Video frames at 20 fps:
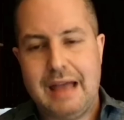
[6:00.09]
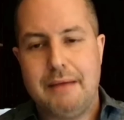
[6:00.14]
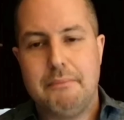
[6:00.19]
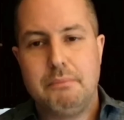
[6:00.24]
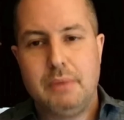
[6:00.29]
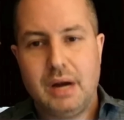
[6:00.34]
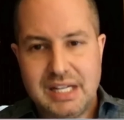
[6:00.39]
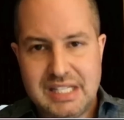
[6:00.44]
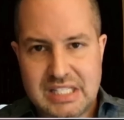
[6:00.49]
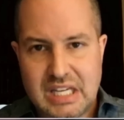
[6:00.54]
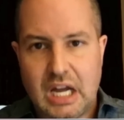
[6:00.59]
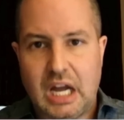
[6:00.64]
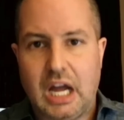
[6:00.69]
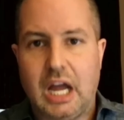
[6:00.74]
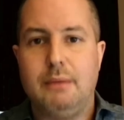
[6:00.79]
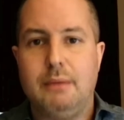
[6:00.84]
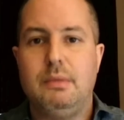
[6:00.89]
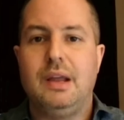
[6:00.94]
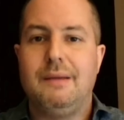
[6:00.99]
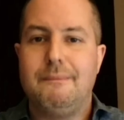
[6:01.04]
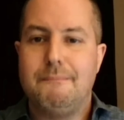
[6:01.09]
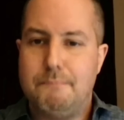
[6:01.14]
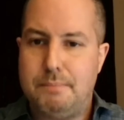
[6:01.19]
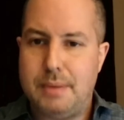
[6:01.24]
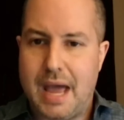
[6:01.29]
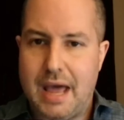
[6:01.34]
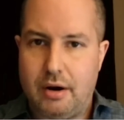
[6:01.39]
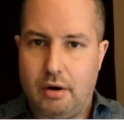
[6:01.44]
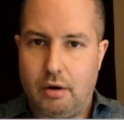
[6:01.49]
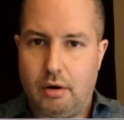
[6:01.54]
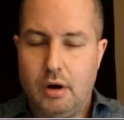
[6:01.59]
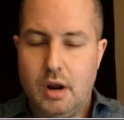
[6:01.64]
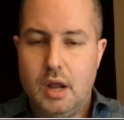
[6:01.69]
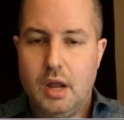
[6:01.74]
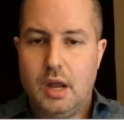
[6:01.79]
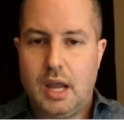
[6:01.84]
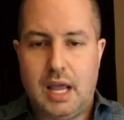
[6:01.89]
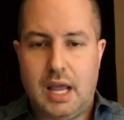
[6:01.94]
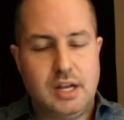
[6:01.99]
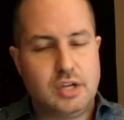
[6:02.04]
to get my timing
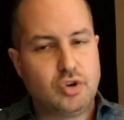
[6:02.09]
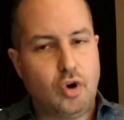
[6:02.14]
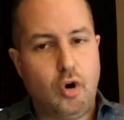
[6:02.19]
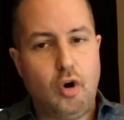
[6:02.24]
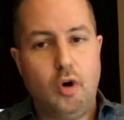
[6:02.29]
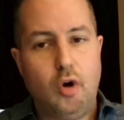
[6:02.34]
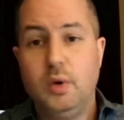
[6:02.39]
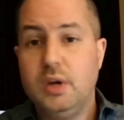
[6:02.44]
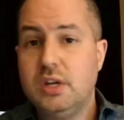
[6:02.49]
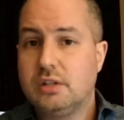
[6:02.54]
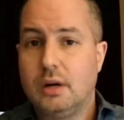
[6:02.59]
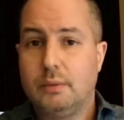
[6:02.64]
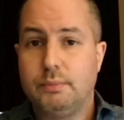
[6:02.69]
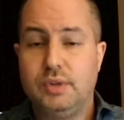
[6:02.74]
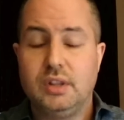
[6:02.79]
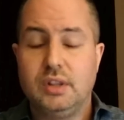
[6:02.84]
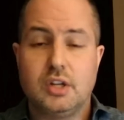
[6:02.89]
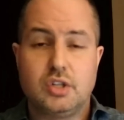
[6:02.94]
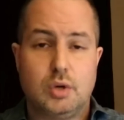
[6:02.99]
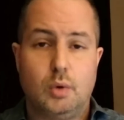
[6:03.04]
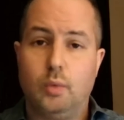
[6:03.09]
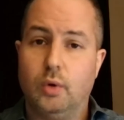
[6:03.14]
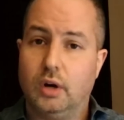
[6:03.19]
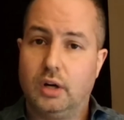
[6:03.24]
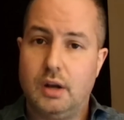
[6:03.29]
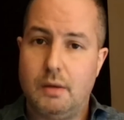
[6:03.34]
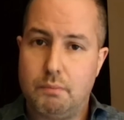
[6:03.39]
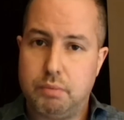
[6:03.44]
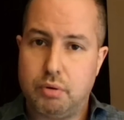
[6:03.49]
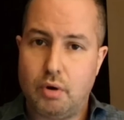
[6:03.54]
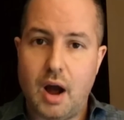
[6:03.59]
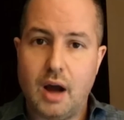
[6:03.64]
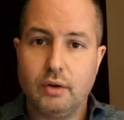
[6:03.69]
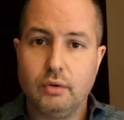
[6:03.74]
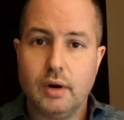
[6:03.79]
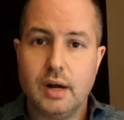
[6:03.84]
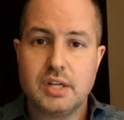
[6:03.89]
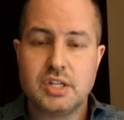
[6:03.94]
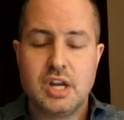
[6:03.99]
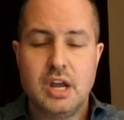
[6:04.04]
better, and it's always something that's a work in
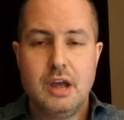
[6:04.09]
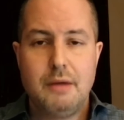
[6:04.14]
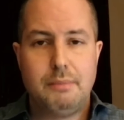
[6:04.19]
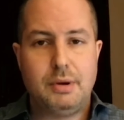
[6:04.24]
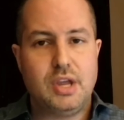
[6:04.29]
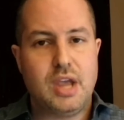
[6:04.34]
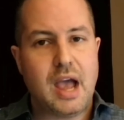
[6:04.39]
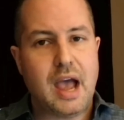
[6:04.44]
progress.